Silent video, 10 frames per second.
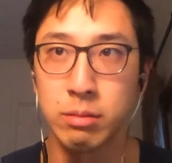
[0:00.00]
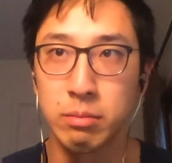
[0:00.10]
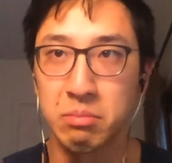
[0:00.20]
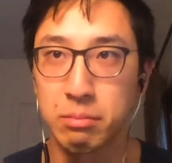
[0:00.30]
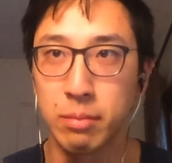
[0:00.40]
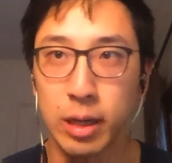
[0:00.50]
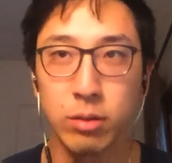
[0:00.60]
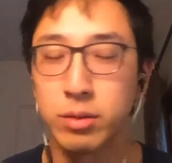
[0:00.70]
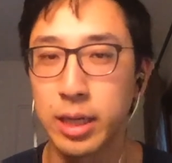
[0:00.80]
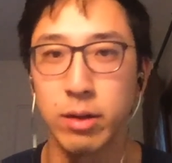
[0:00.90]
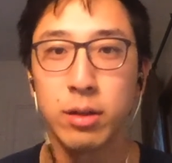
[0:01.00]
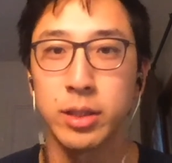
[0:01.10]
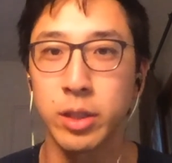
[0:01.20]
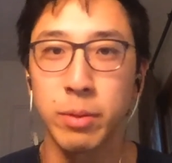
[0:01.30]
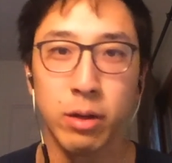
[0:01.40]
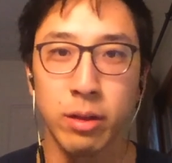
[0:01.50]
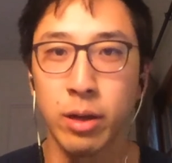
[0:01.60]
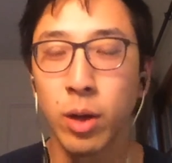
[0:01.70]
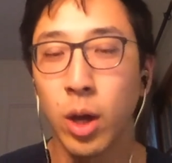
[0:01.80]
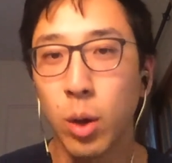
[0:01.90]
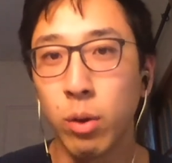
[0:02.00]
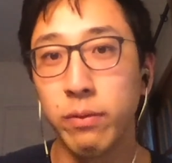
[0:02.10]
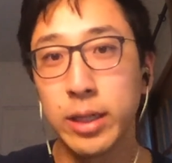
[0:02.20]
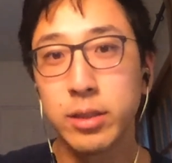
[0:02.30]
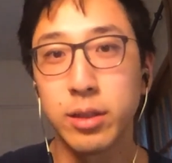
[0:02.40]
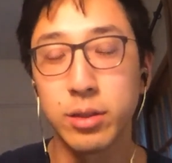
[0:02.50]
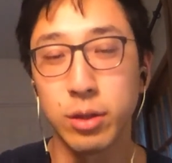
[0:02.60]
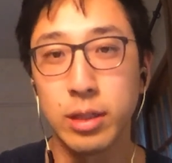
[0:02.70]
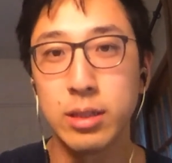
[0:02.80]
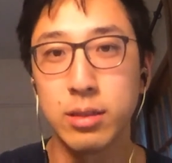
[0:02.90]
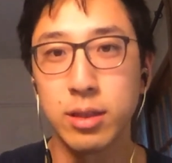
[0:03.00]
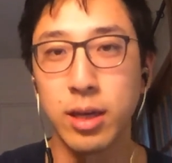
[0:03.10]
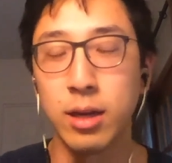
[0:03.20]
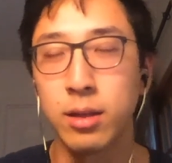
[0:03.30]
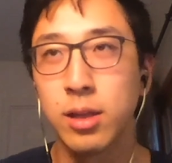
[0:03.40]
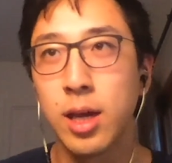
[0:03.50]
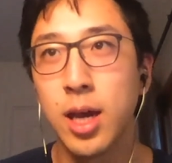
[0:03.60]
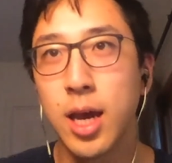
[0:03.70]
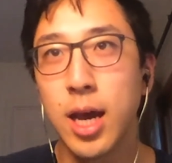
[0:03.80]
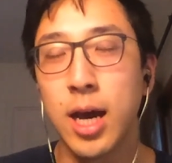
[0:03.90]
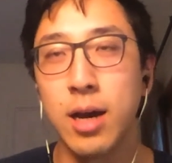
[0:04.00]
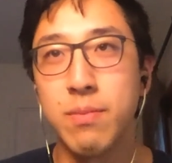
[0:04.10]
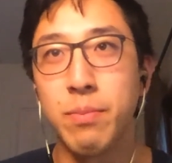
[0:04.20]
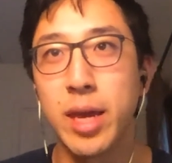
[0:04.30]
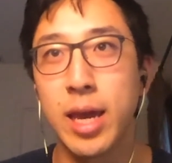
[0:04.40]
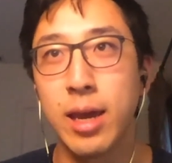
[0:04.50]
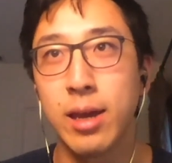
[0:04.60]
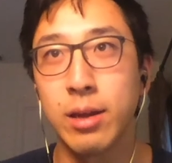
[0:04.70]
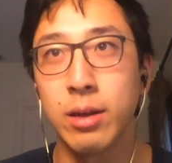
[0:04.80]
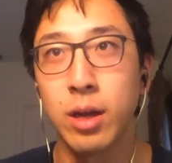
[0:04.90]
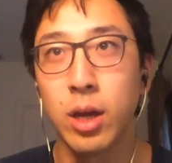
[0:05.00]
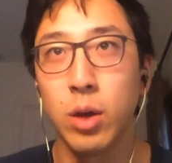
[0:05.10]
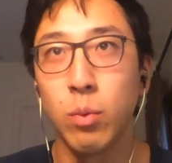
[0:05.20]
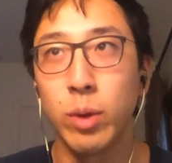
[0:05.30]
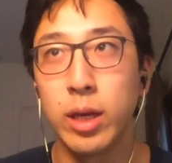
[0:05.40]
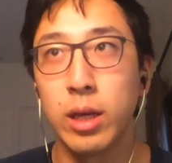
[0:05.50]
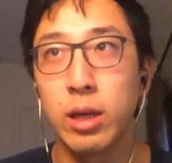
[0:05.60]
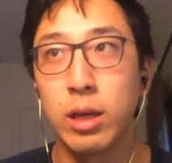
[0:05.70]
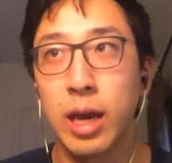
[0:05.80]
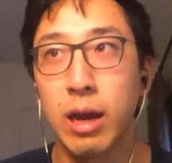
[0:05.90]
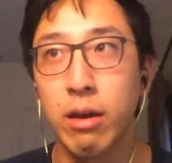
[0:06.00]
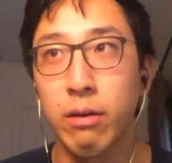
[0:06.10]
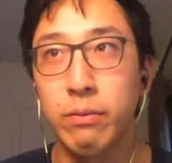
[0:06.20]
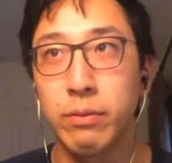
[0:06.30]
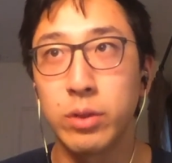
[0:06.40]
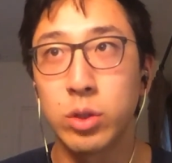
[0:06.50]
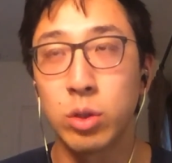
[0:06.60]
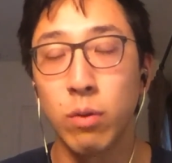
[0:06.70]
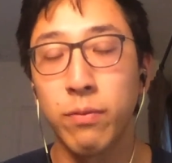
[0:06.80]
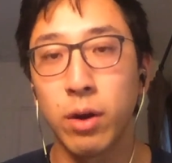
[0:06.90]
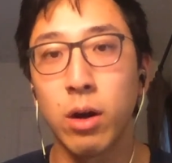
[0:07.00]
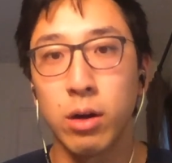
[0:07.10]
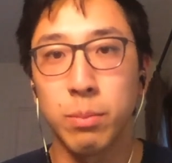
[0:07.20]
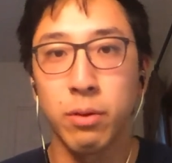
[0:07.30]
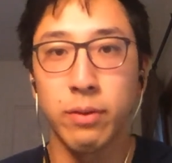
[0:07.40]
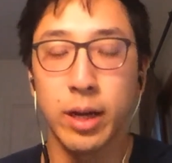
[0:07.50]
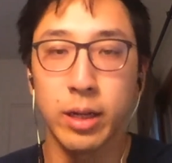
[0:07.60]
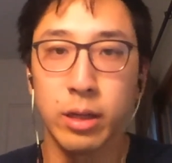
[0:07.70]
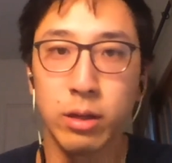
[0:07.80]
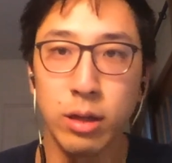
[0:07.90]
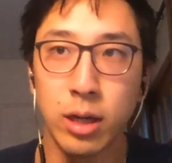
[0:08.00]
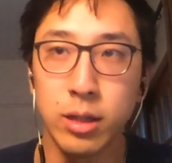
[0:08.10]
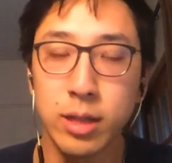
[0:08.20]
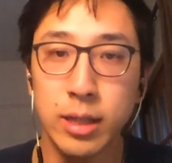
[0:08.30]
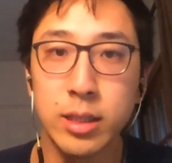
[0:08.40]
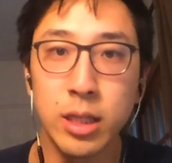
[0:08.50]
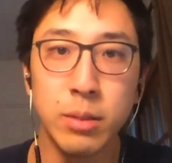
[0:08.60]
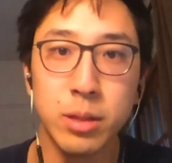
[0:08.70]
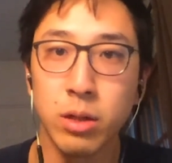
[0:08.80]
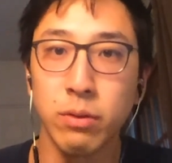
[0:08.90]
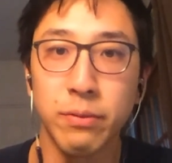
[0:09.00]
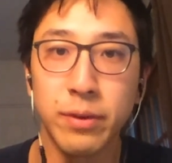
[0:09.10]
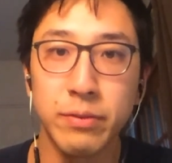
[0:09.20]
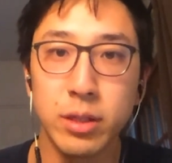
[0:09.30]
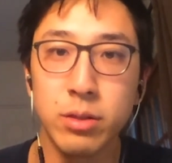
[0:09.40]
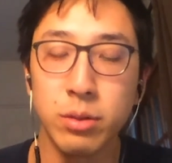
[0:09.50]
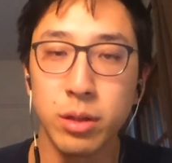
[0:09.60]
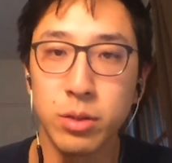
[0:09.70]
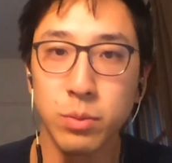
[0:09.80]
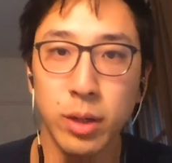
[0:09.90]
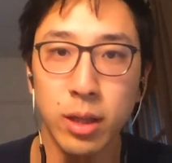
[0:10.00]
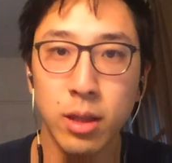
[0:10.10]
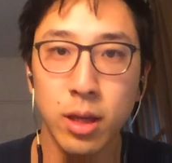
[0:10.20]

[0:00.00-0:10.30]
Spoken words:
medical technology incubator that would eventually turn into SLING Health, and we have so far provided 10 teams and over 50 students with